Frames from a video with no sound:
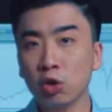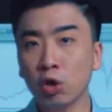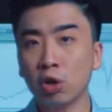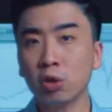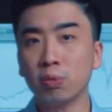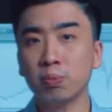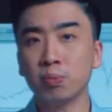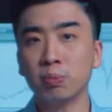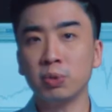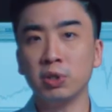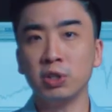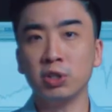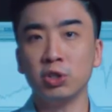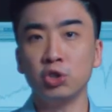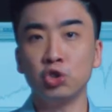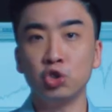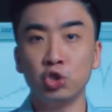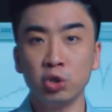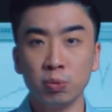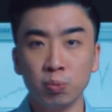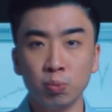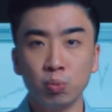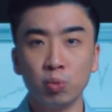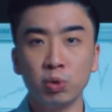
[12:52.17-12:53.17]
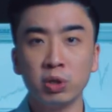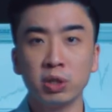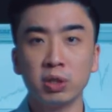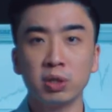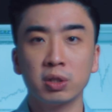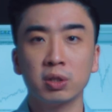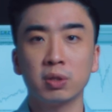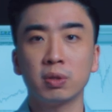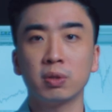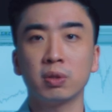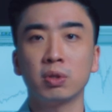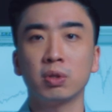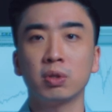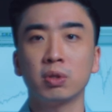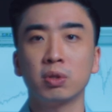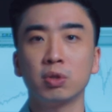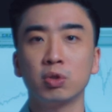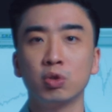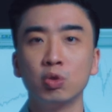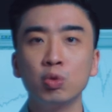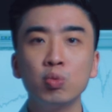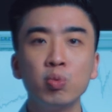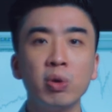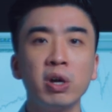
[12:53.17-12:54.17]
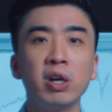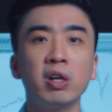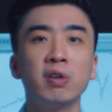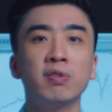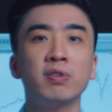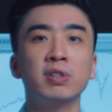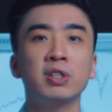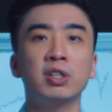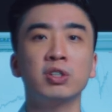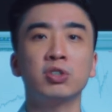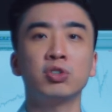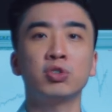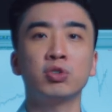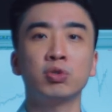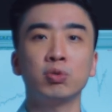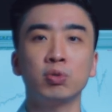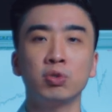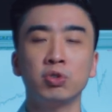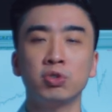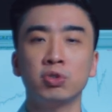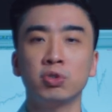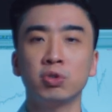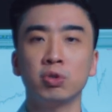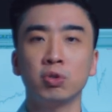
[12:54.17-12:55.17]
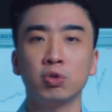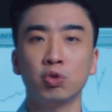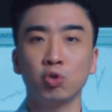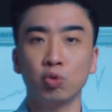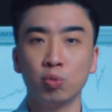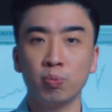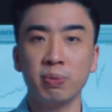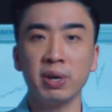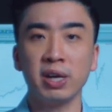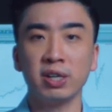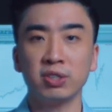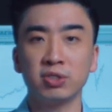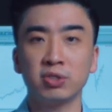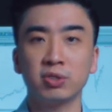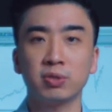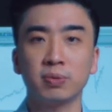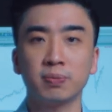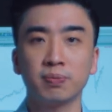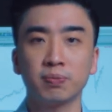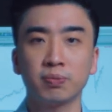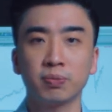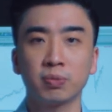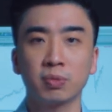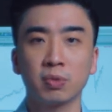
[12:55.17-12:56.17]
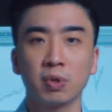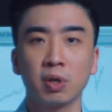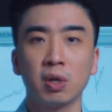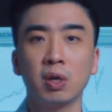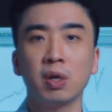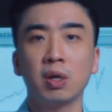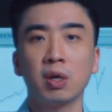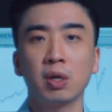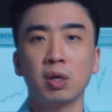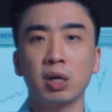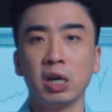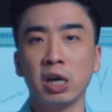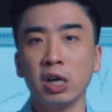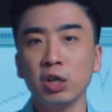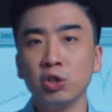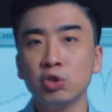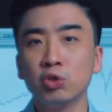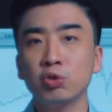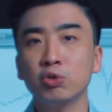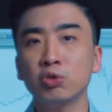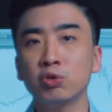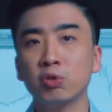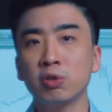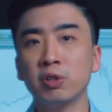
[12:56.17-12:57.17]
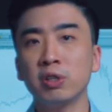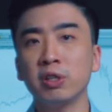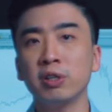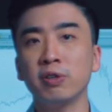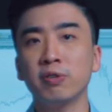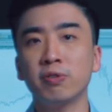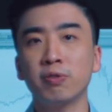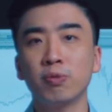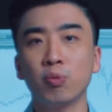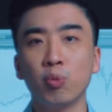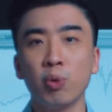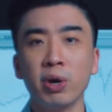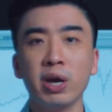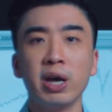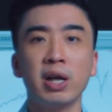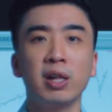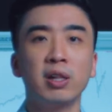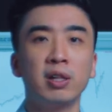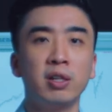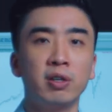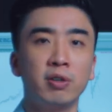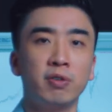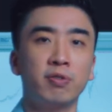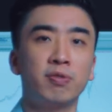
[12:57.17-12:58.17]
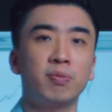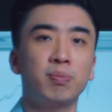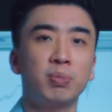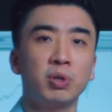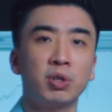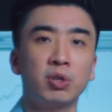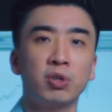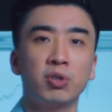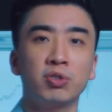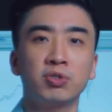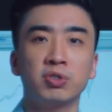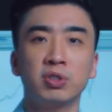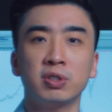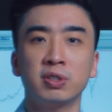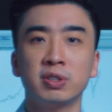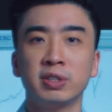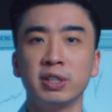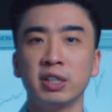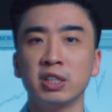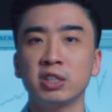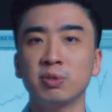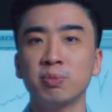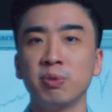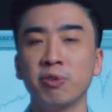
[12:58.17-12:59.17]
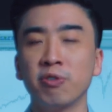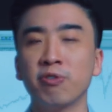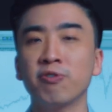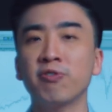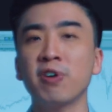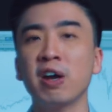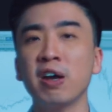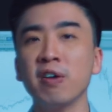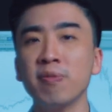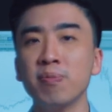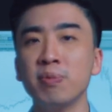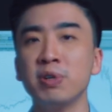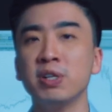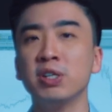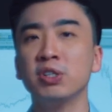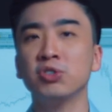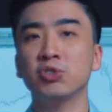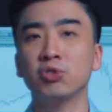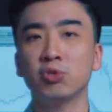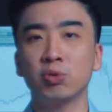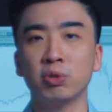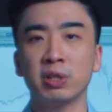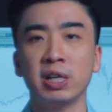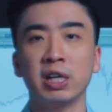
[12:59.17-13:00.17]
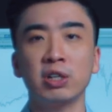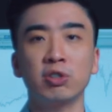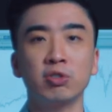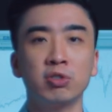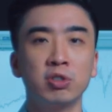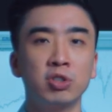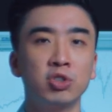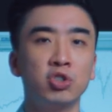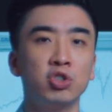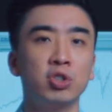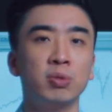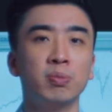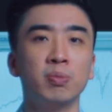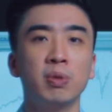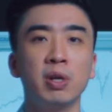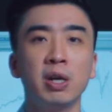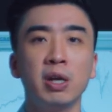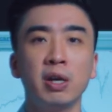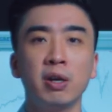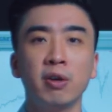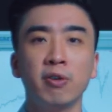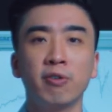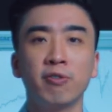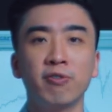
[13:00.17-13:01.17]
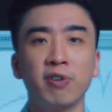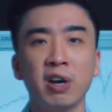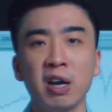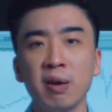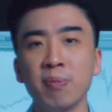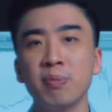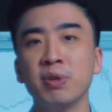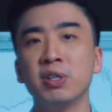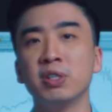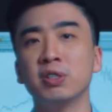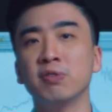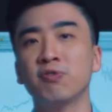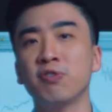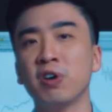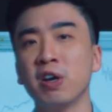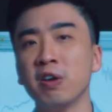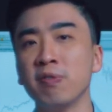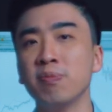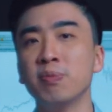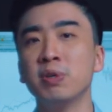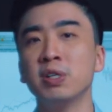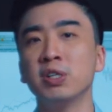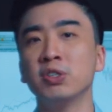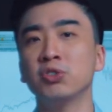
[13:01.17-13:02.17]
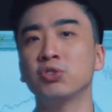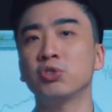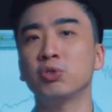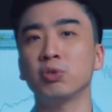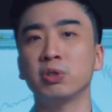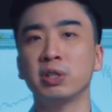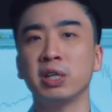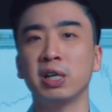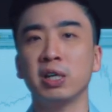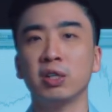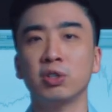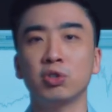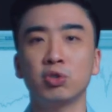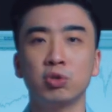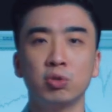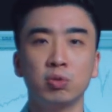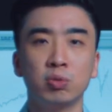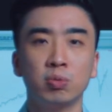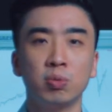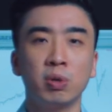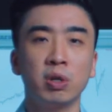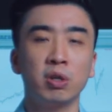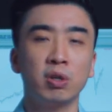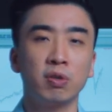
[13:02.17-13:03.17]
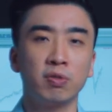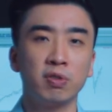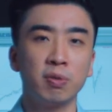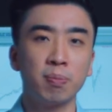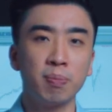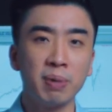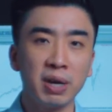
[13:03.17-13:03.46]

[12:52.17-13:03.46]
not be gym work. Do whatever that suits you best. I choose to live where I live because it takes me 5 minutes to get to the gym, 5 minutes to get to one of the